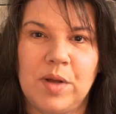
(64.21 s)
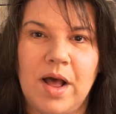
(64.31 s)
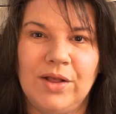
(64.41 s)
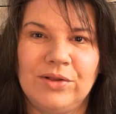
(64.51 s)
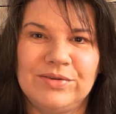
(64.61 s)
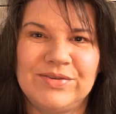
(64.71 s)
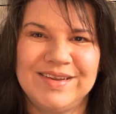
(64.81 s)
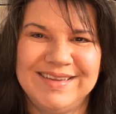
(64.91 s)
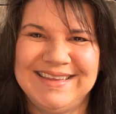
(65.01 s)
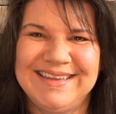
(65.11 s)
piles.
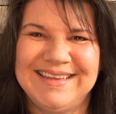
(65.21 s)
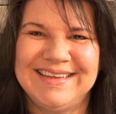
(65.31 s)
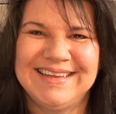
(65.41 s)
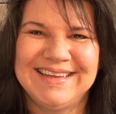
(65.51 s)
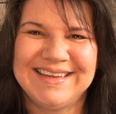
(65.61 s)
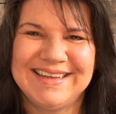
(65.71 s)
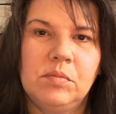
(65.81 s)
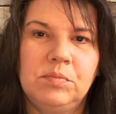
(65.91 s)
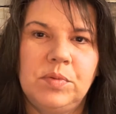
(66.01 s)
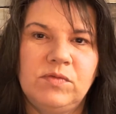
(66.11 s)

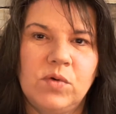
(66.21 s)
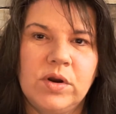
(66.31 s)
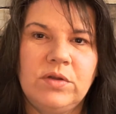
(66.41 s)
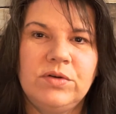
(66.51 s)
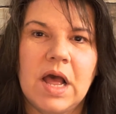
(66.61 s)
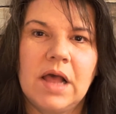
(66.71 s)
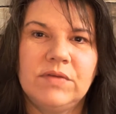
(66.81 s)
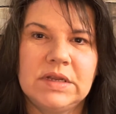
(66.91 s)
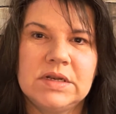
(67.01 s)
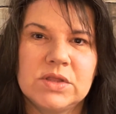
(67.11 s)
Before you dive
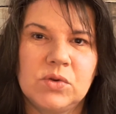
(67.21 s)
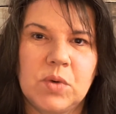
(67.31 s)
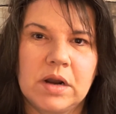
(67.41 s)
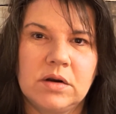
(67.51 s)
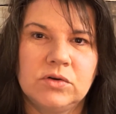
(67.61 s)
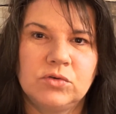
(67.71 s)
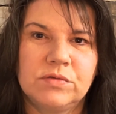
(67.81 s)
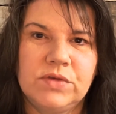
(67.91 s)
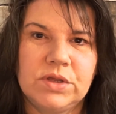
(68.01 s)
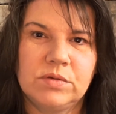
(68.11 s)
into the records
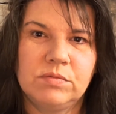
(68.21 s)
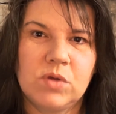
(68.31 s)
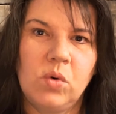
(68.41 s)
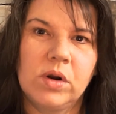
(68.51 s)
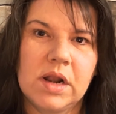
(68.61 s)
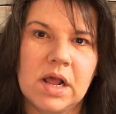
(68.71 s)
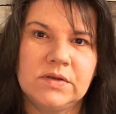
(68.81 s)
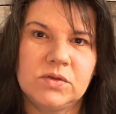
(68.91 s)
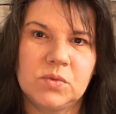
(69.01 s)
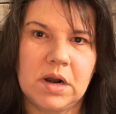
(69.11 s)
review,
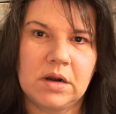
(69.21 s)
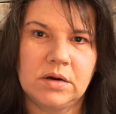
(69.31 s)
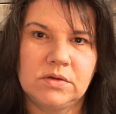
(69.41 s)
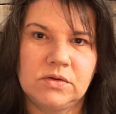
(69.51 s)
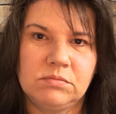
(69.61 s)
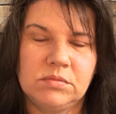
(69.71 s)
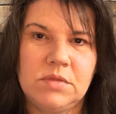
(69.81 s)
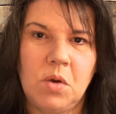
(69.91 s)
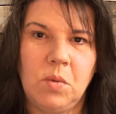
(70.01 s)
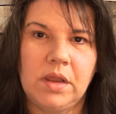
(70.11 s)
organize the records.
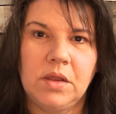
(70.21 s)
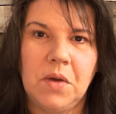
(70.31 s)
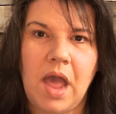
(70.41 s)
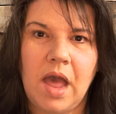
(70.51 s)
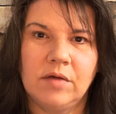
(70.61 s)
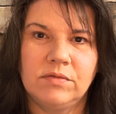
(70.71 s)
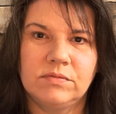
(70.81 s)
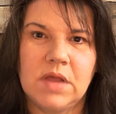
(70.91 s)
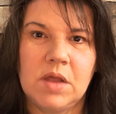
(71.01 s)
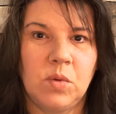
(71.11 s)
Know what you have
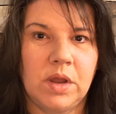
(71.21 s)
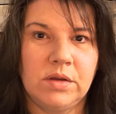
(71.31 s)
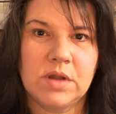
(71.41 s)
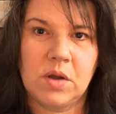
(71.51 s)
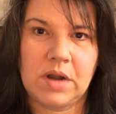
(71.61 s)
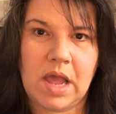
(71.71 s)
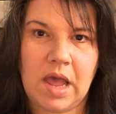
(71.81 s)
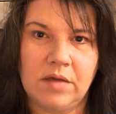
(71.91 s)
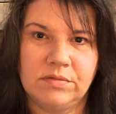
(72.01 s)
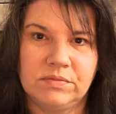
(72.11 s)
and what you don't
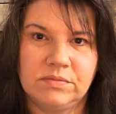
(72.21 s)
have.